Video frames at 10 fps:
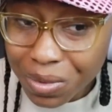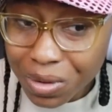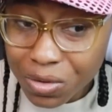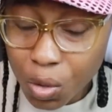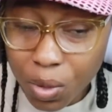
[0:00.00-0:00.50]

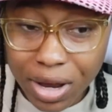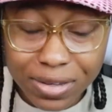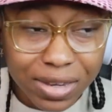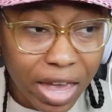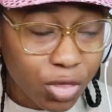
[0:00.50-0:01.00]
so
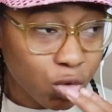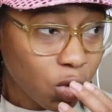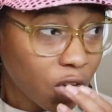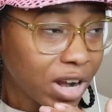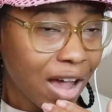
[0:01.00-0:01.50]
whereas K through
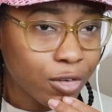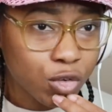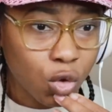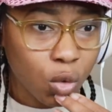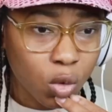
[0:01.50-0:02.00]
12 and after
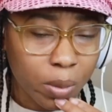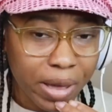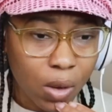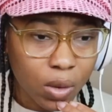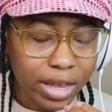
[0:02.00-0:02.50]
school were
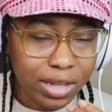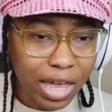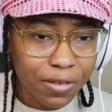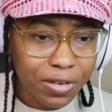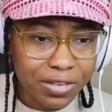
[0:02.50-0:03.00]
about like
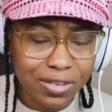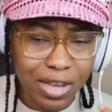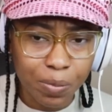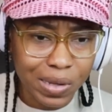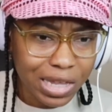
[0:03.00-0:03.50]
life lessons
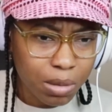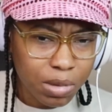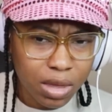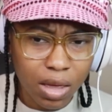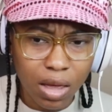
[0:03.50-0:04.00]
like
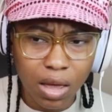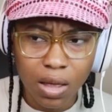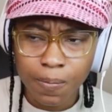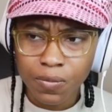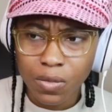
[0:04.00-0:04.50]

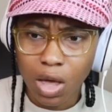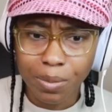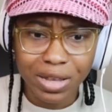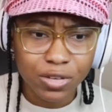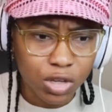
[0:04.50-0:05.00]
bulimia,
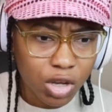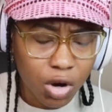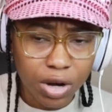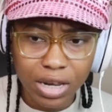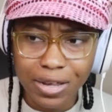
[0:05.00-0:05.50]
um,
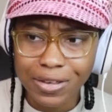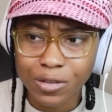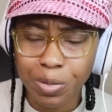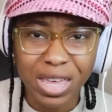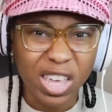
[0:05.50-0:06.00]

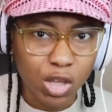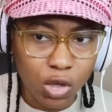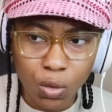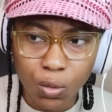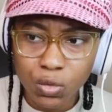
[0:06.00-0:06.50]
insecurities, being
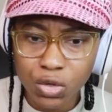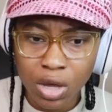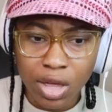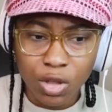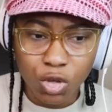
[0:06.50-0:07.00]
used,
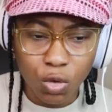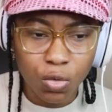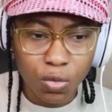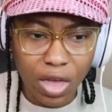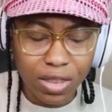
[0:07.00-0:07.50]
do you
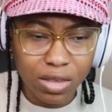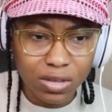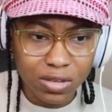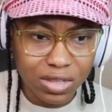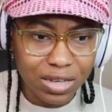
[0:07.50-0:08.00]
then
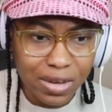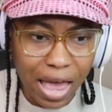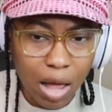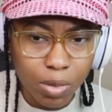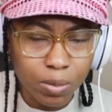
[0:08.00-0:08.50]
does this
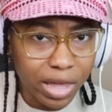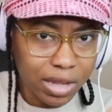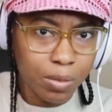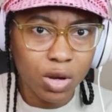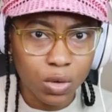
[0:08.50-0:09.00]
album
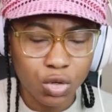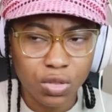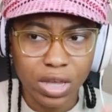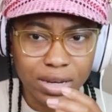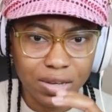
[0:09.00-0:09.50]
like let me know what you
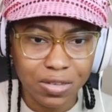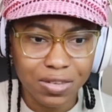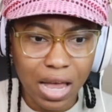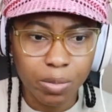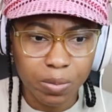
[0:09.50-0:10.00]
think? Does
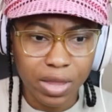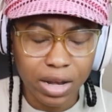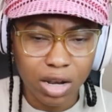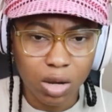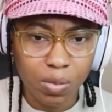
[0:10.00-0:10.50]
this album
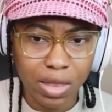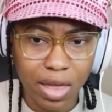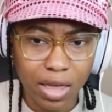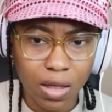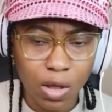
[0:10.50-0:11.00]
then going to be
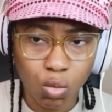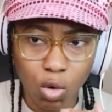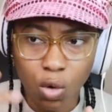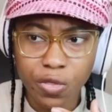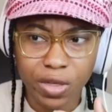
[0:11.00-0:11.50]
like
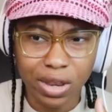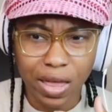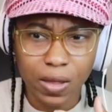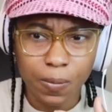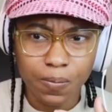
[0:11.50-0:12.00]
growth and
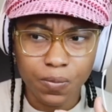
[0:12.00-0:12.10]
like